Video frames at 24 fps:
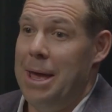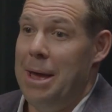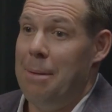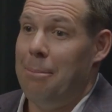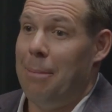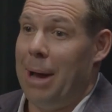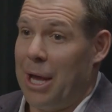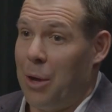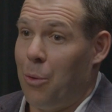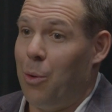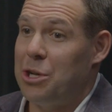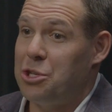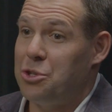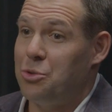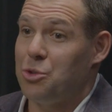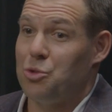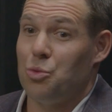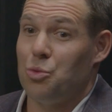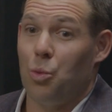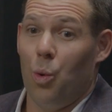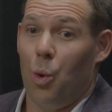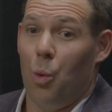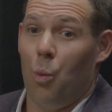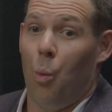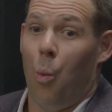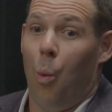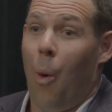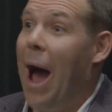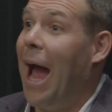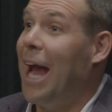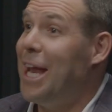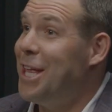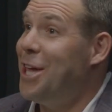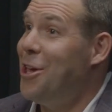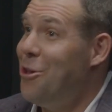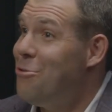my question was, well,
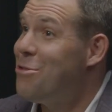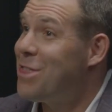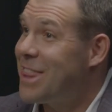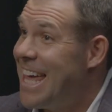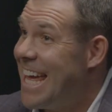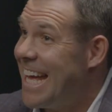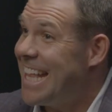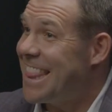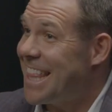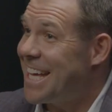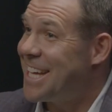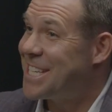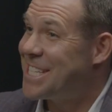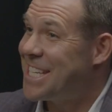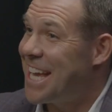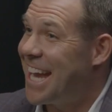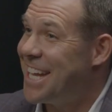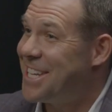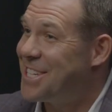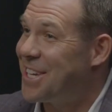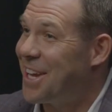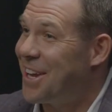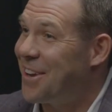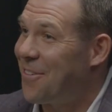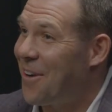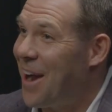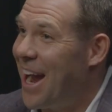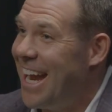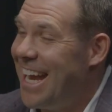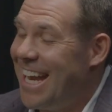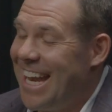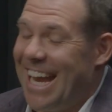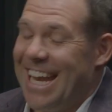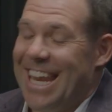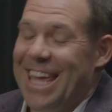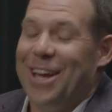why do you think this, agent,
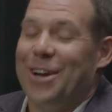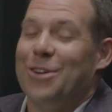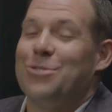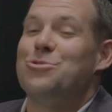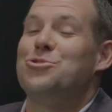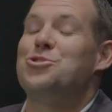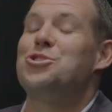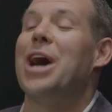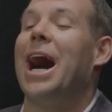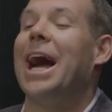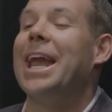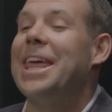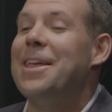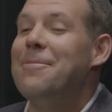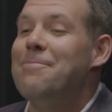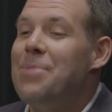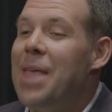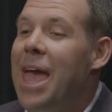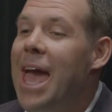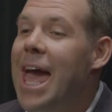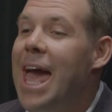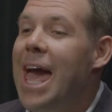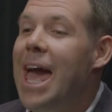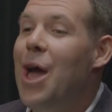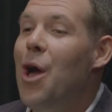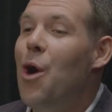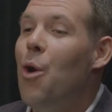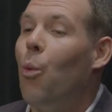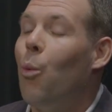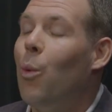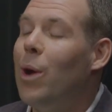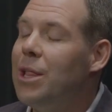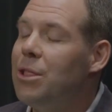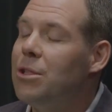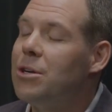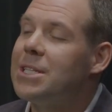right? And he goes, Johnny,
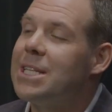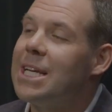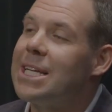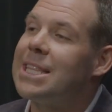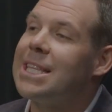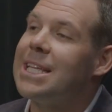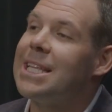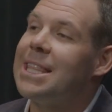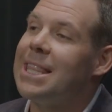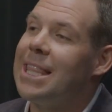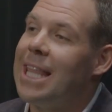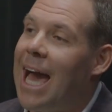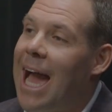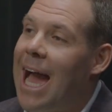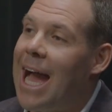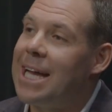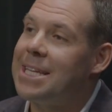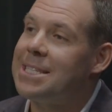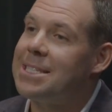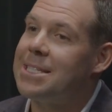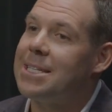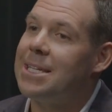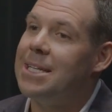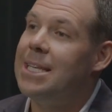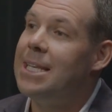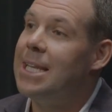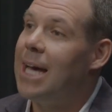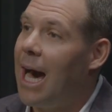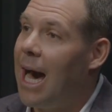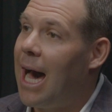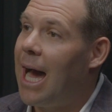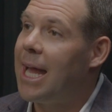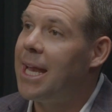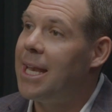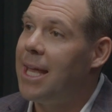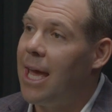we looked at the last
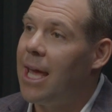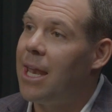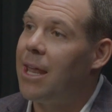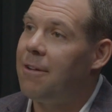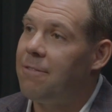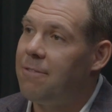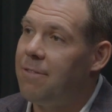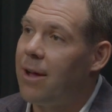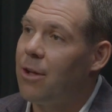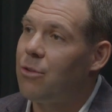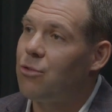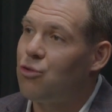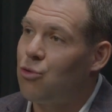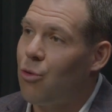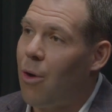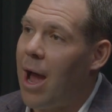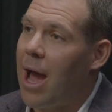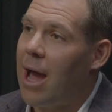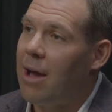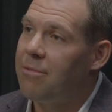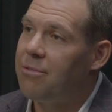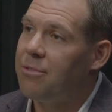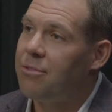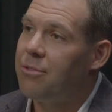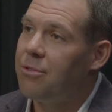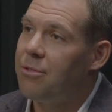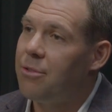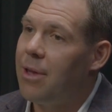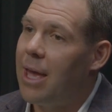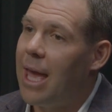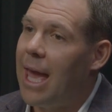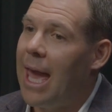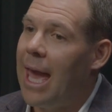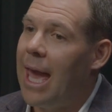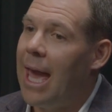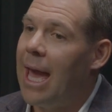9 NFL drafts,
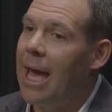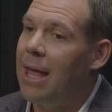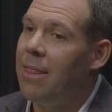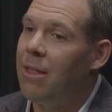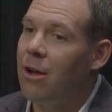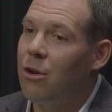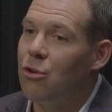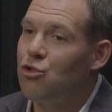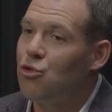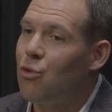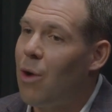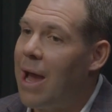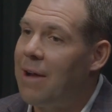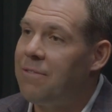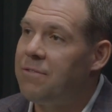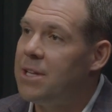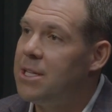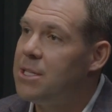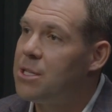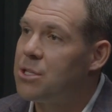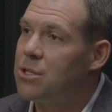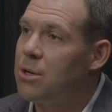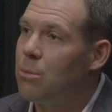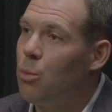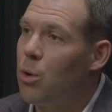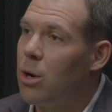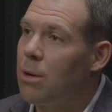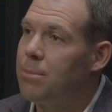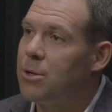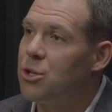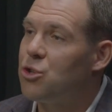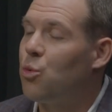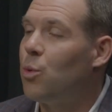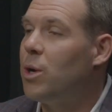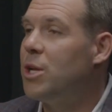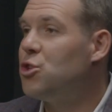and they're drafting somewhere
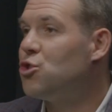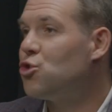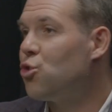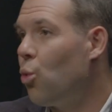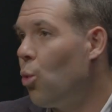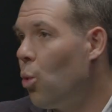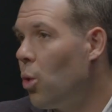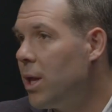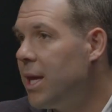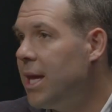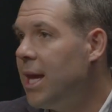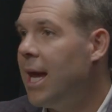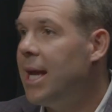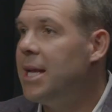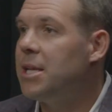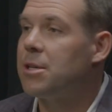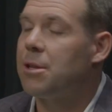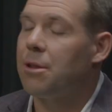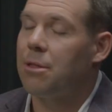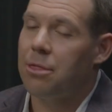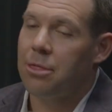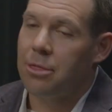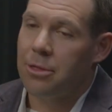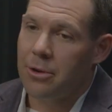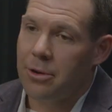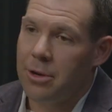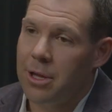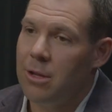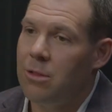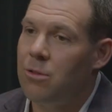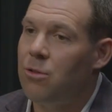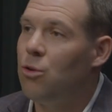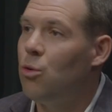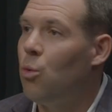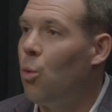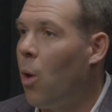between 28 to
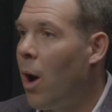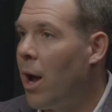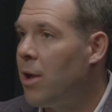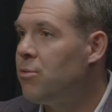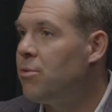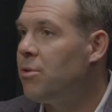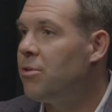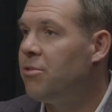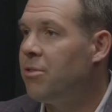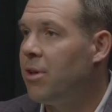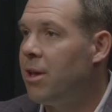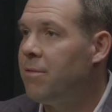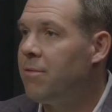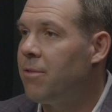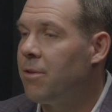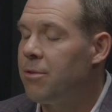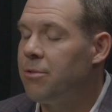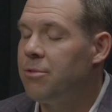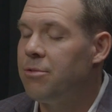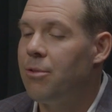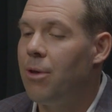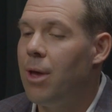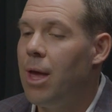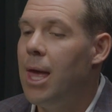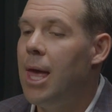32 wide receivers.